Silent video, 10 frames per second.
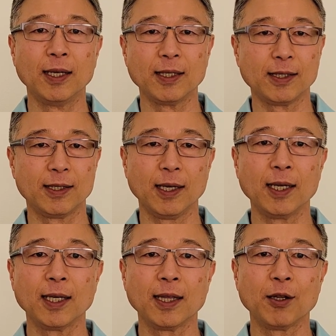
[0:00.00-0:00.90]

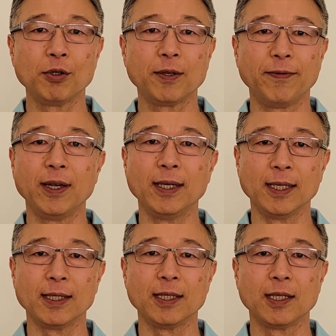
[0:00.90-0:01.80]
Sitting in those
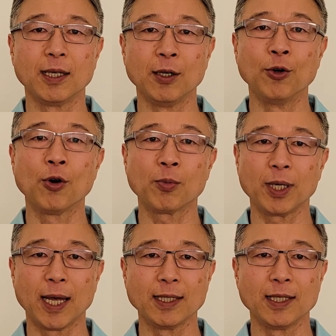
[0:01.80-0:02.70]
feelings
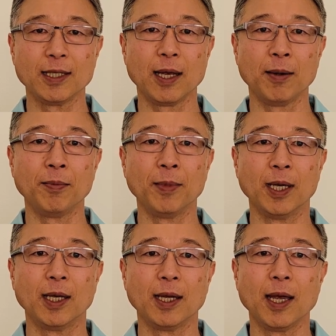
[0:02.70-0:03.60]
normalizes them
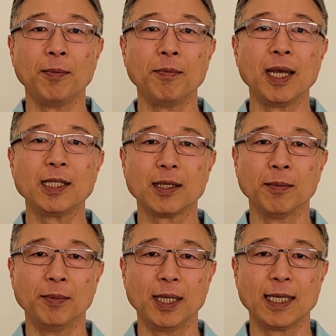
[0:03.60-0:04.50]
and makes
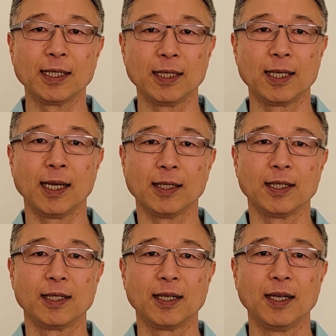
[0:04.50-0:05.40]
them less
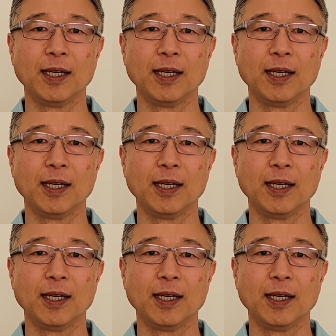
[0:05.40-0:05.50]
intense.